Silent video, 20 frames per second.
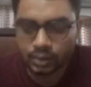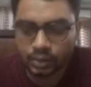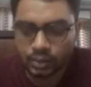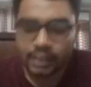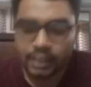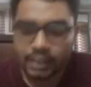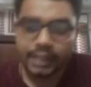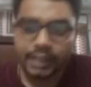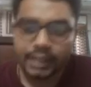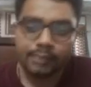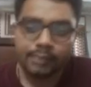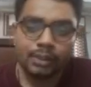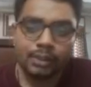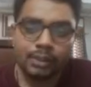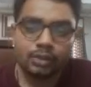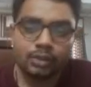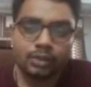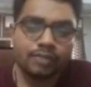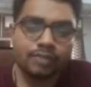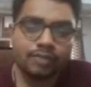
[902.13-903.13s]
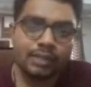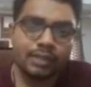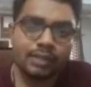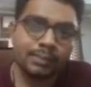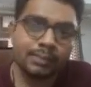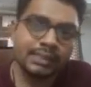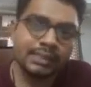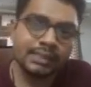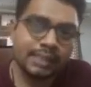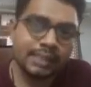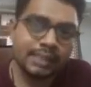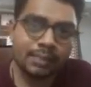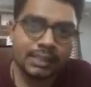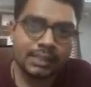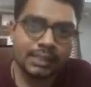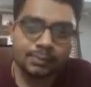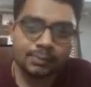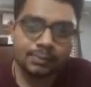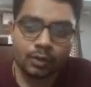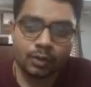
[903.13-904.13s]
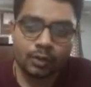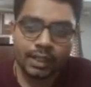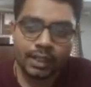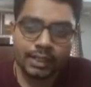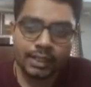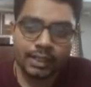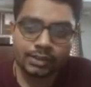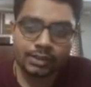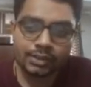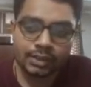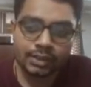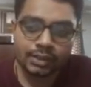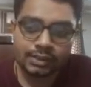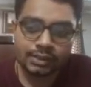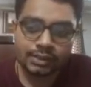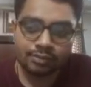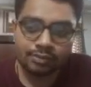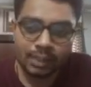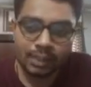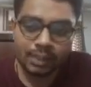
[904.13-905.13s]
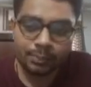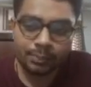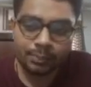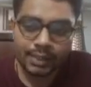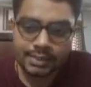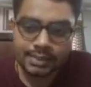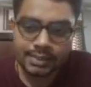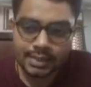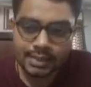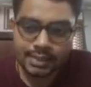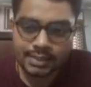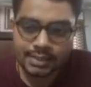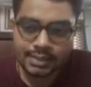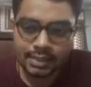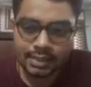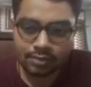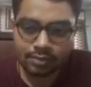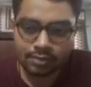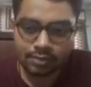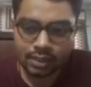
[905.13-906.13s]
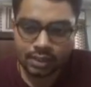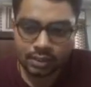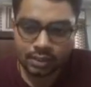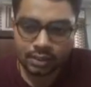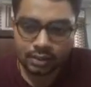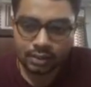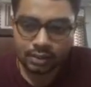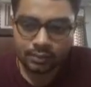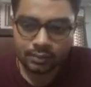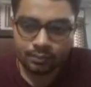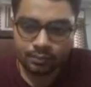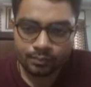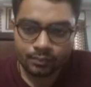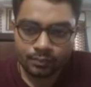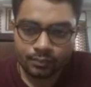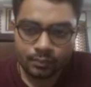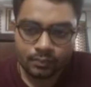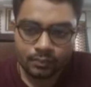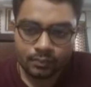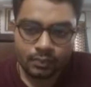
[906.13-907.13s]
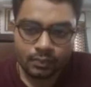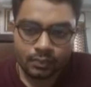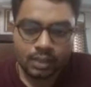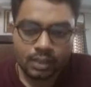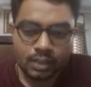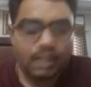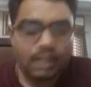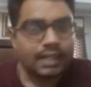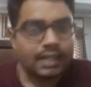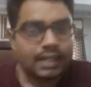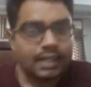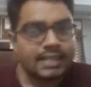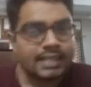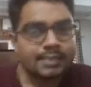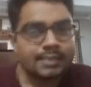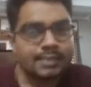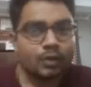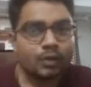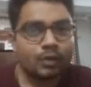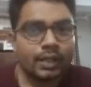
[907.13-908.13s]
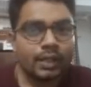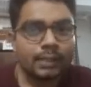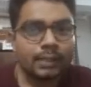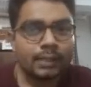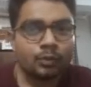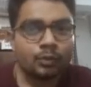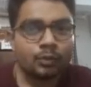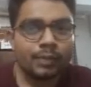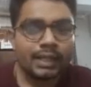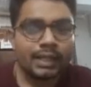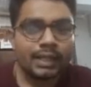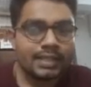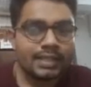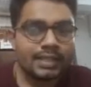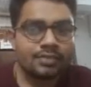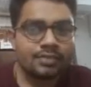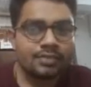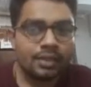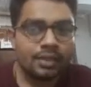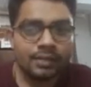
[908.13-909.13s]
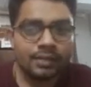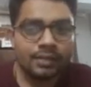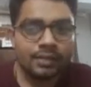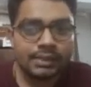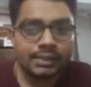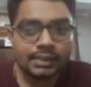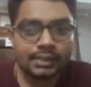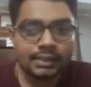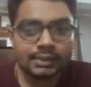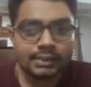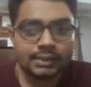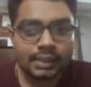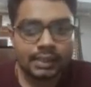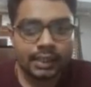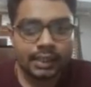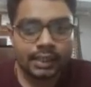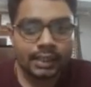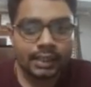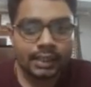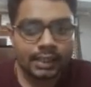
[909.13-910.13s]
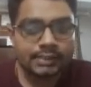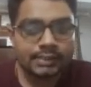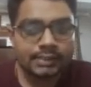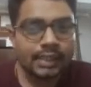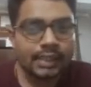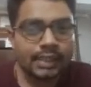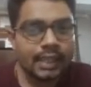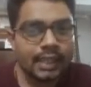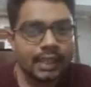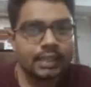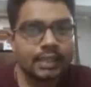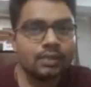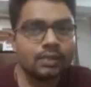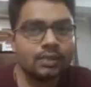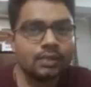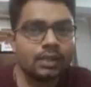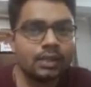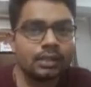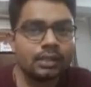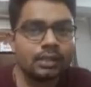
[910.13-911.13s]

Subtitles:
and below the workpiece table is provided, so this workpiece is given reciprocating movement as we have discussed, and as the angular